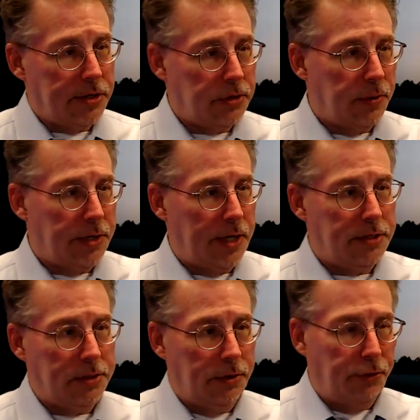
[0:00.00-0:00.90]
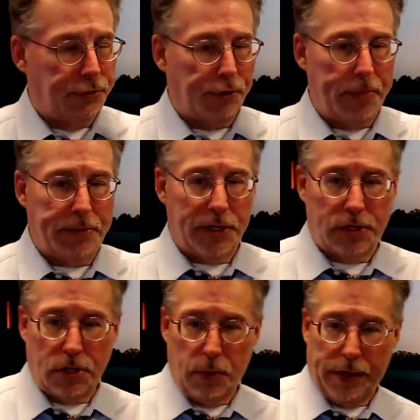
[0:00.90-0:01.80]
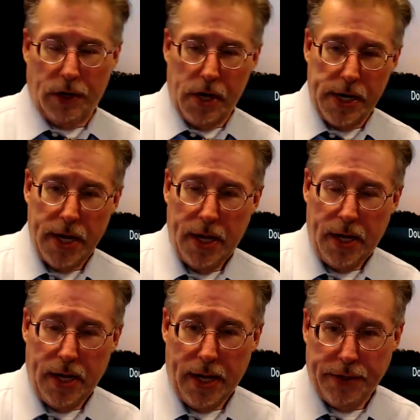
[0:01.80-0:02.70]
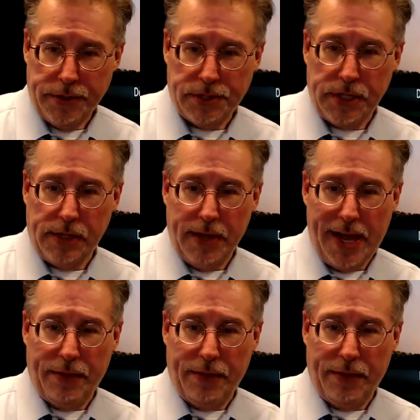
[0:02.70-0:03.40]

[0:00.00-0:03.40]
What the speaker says: So a nice little triptych going on to see that.